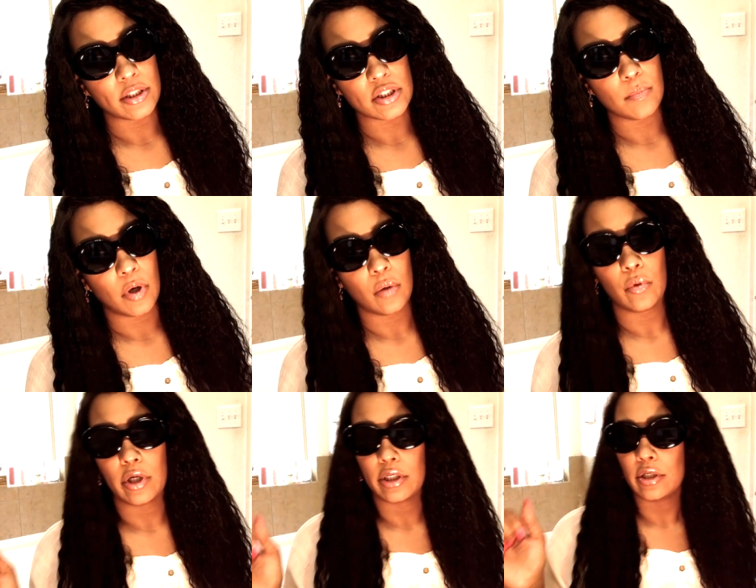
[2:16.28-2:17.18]
and just bought
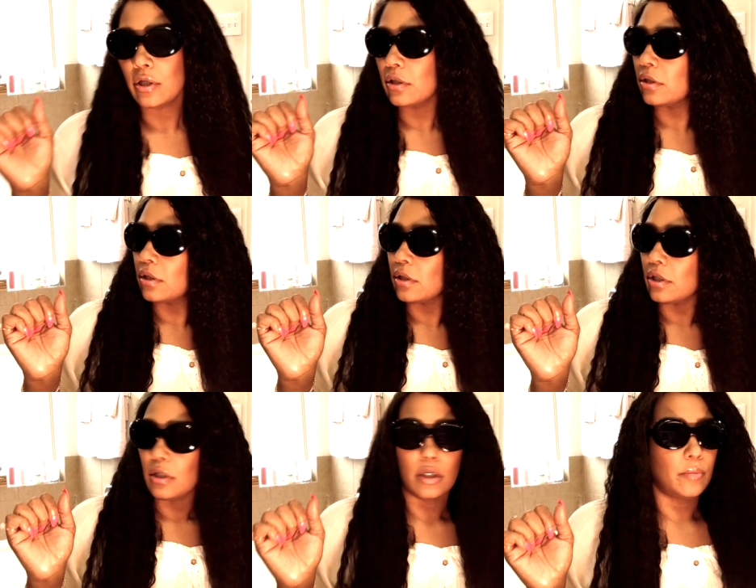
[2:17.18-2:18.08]
one
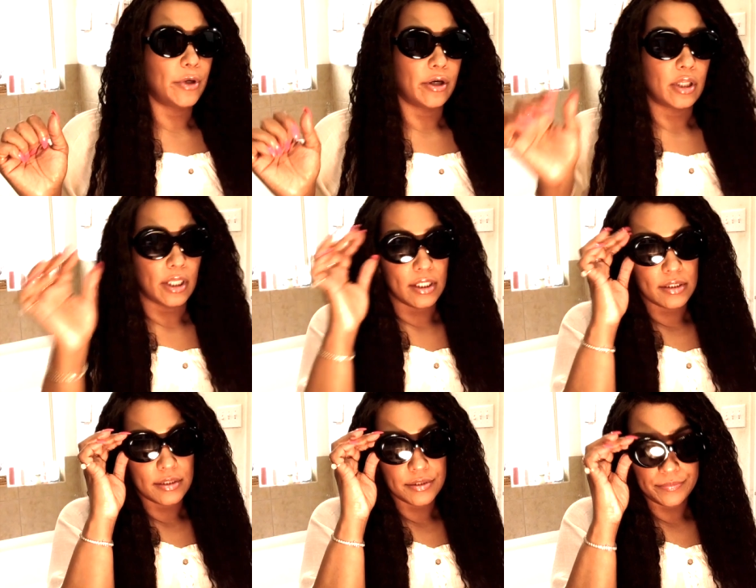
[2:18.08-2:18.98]
uh, pair of
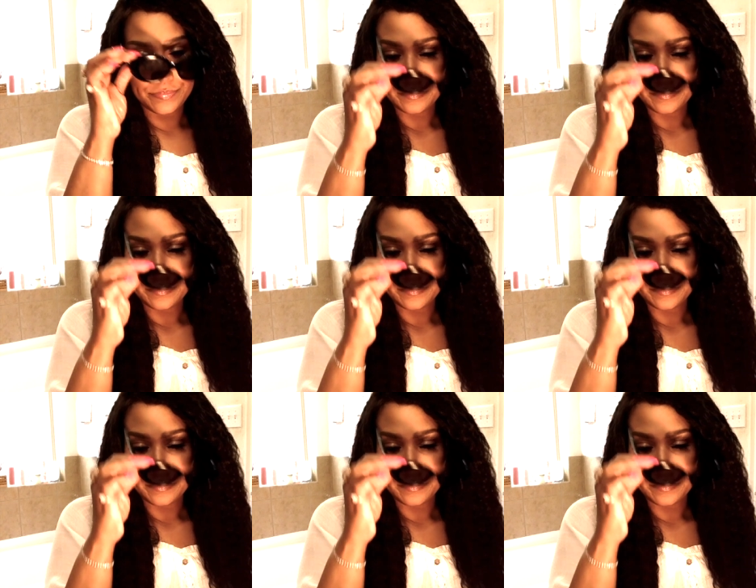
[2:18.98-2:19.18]
glasses.